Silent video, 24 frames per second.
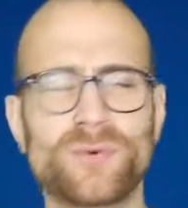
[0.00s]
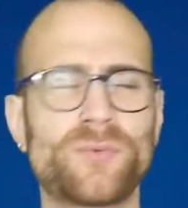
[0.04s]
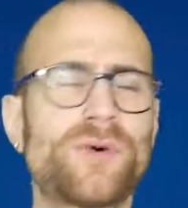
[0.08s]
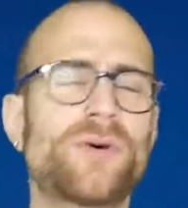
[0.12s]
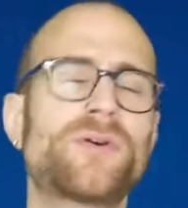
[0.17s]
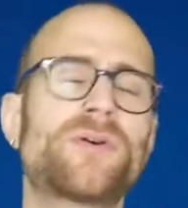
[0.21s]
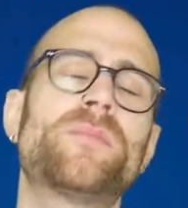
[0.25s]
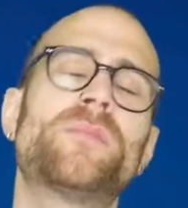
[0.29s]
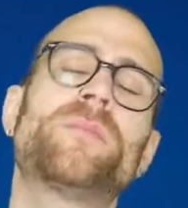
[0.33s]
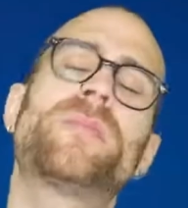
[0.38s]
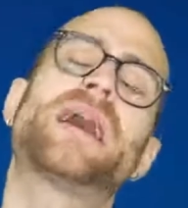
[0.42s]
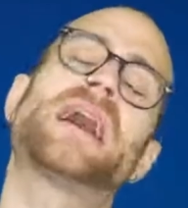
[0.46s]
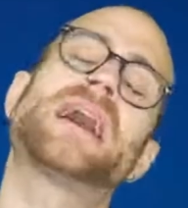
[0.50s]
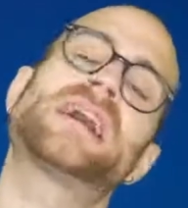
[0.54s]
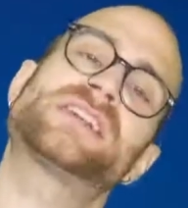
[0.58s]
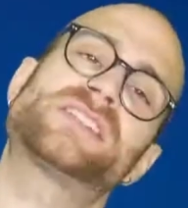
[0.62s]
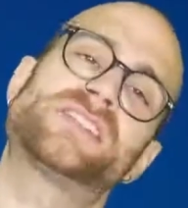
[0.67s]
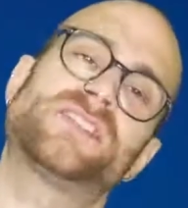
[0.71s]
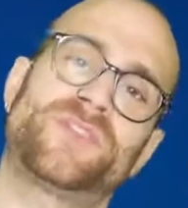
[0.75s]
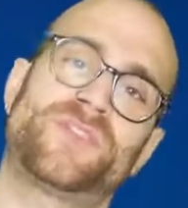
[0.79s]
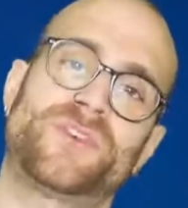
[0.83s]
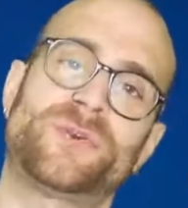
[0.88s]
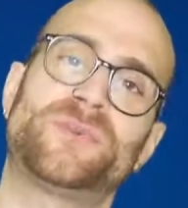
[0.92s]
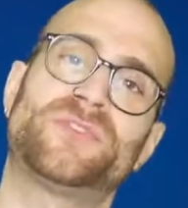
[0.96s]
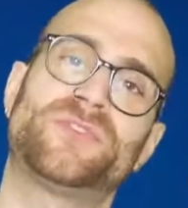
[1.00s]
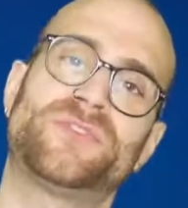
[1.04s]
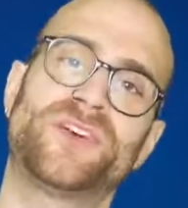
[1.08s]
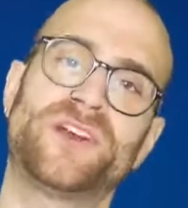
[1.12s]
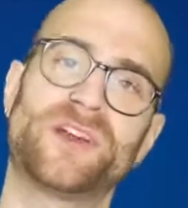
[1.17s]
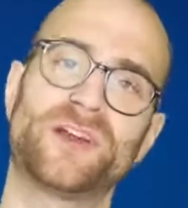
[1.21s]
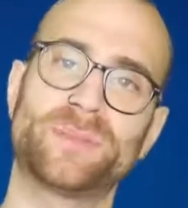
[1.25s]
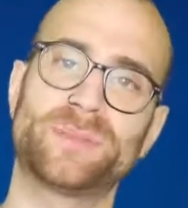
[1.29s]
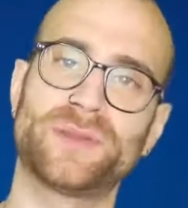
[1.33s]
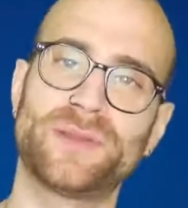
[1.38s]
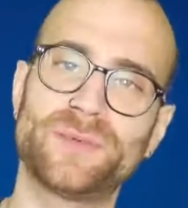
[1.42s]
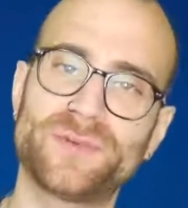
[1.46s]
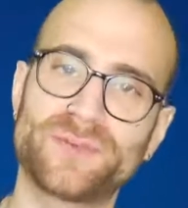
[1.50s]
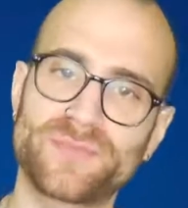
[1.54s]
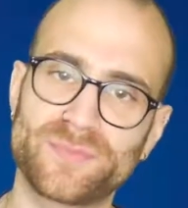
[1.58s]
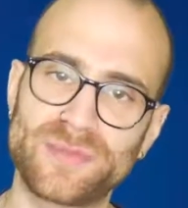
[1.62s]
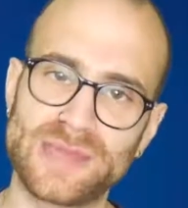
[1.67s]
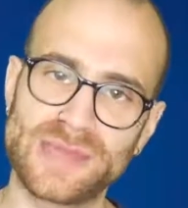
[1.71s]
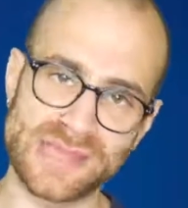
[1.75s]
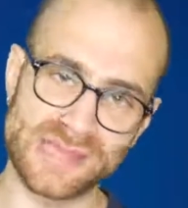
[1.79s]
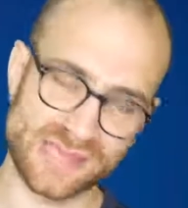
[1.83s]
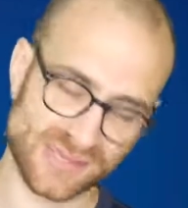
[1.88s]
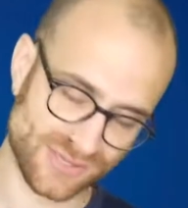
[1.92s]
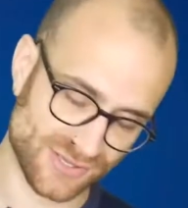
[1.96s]
Welcome back to Football Therapy with
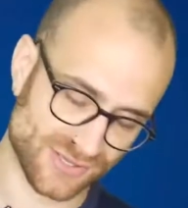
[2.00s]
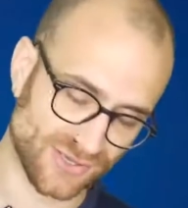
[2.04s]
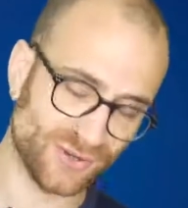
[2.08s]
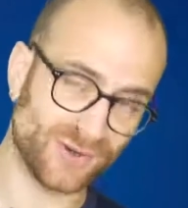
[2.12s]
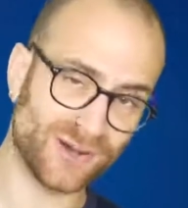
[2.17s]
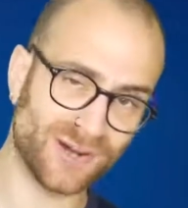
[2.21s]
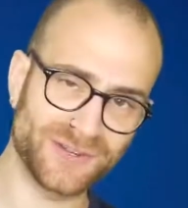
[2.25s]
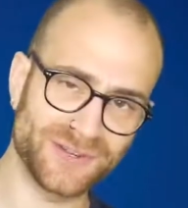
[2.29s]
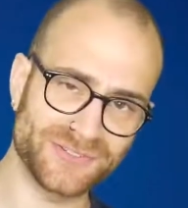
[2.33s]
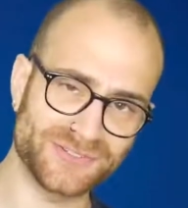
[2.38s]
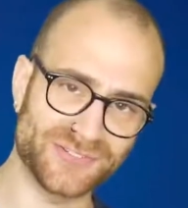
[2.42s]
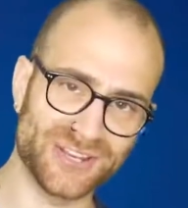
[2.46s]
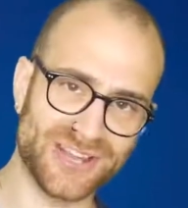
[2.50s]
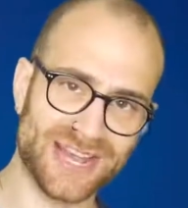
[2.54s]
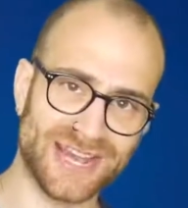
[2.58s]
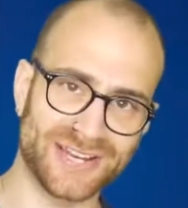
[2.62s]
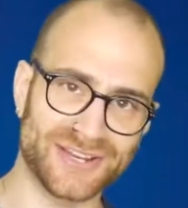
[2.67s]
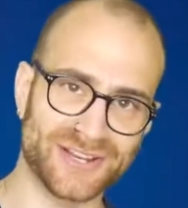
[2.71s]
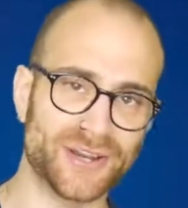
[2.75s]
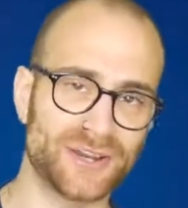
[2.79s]
me, your host Jan.